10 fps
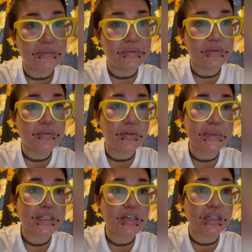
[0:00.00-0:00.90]

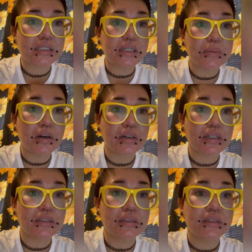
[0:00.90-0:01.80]
forming toxic
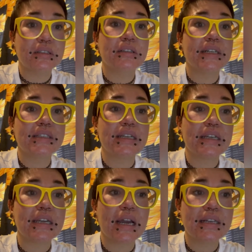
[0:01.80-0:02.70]
particulates
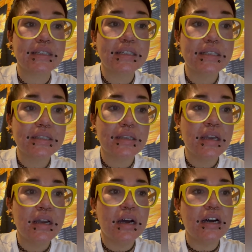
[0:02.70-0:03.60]
and gases.
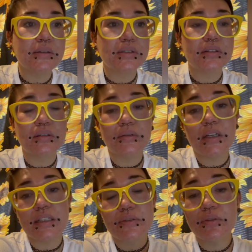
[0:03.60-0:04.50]
So
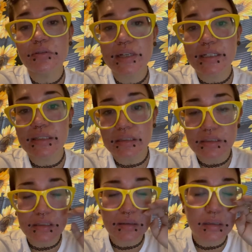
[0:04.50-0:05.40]
it's flu-like
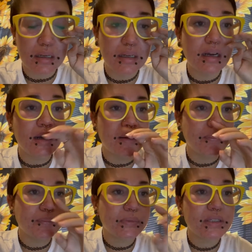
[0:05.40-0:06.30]

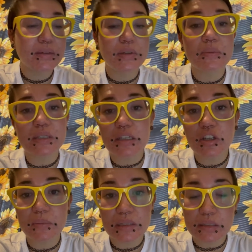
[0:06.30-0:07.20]
symptoms in
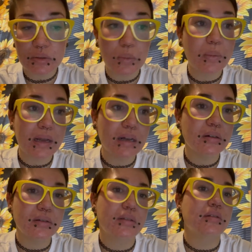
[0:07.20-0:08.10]
humans as
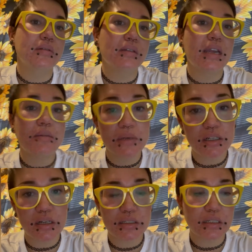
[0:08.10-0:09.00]
well. So it can be
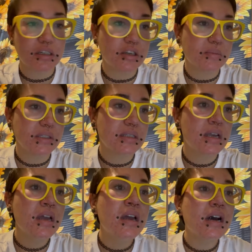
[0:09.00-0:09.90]
toxic to humans.
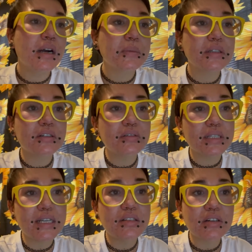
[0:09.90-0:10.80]
Clinical
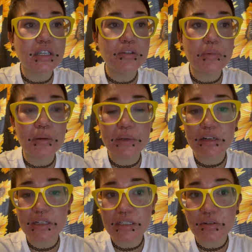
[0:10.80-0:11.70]
signs are acute
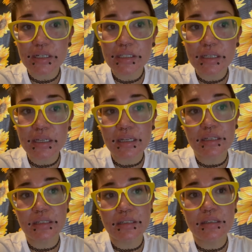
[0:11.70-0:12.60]
pulmonary distress
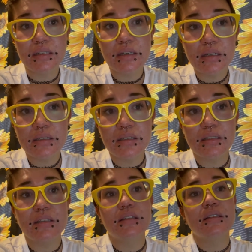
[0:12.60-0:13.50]
and
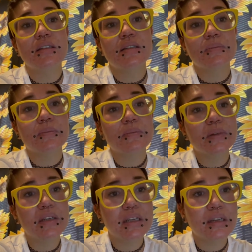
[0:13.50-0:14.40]

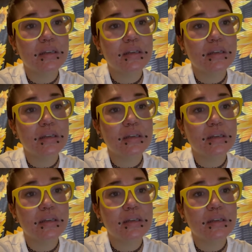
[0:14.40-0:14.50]
dyspnea,